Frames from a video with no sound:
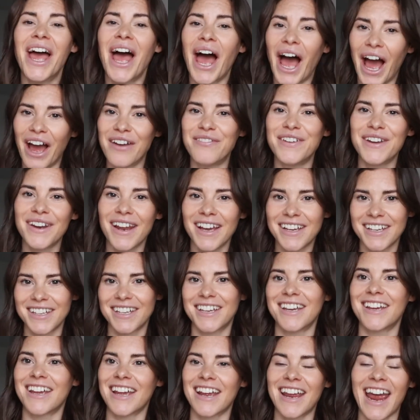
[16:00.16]
I feel like I
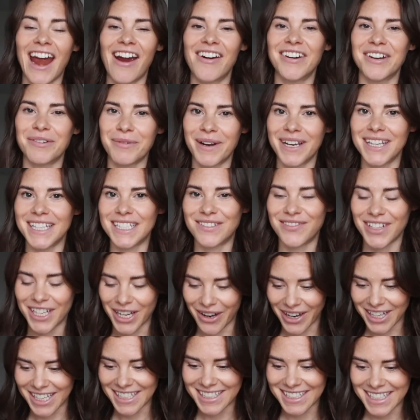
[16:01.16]
could get carried away in this
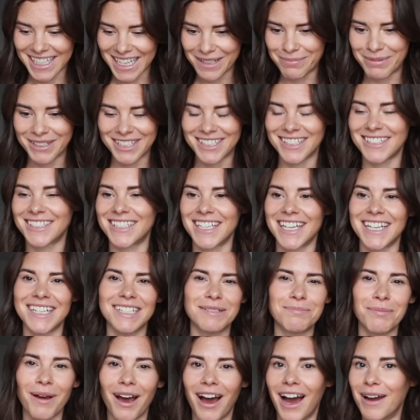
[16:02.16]
video. I need to keep it
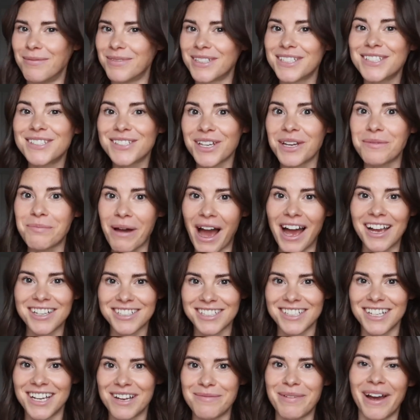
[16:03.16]
succinct, but I'm just so
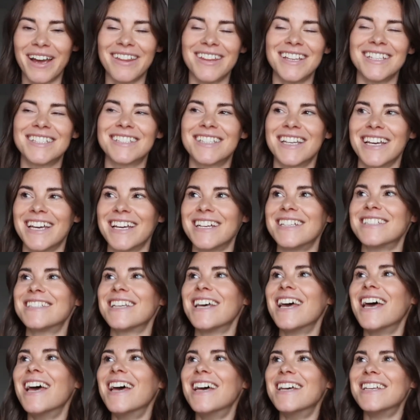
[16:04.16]
passionate about these things.
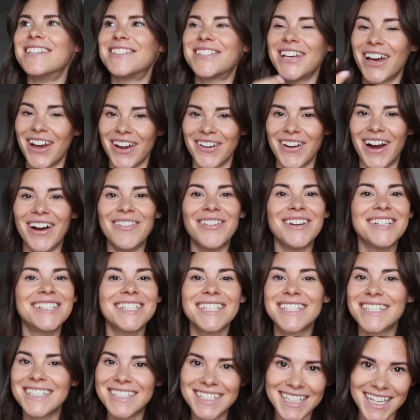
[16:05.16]
So I want to
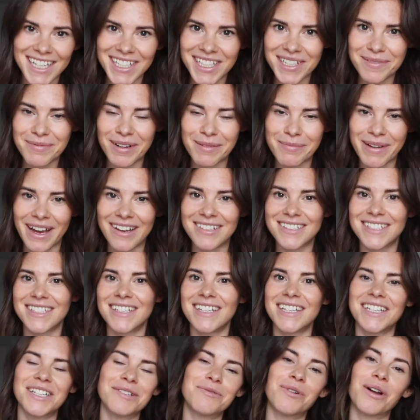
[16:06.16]
continue my mountain
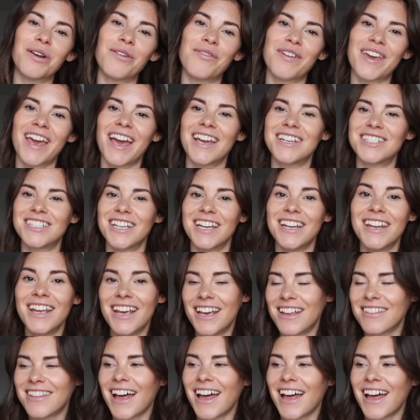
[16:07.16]
leader qualification.